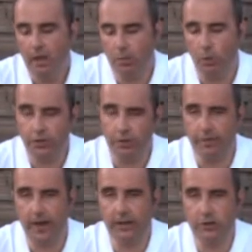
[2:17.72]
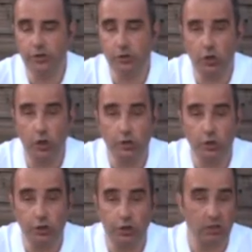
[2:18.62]
But what you'll find is there's
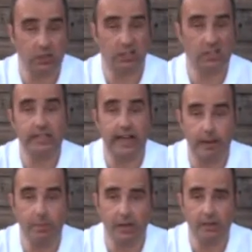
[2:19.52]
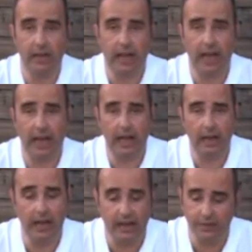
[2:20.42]
also just sediment,
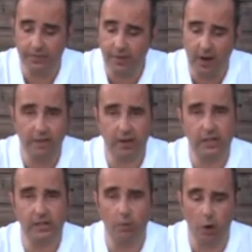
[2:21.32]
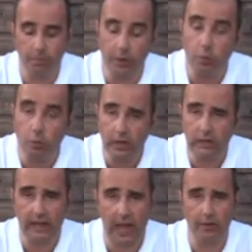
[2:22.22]
and it's very, very small, but it
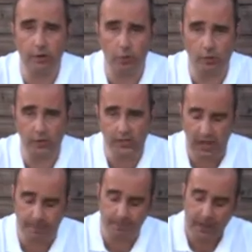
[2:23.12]
will gather over time.